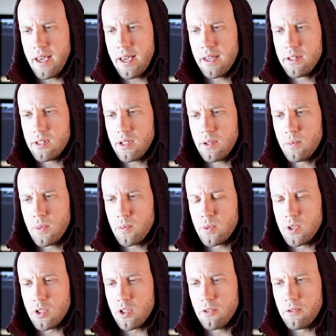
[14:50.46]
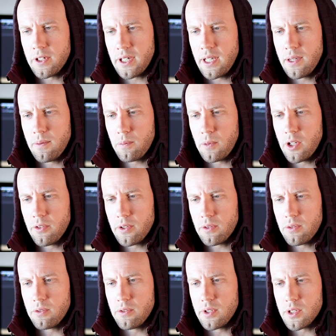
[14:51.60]
as I'm observing him going
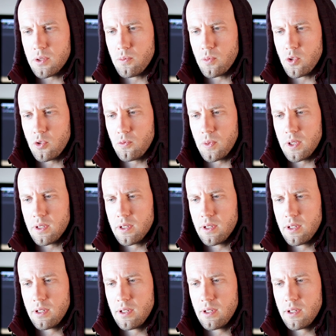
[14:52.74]
through this movement,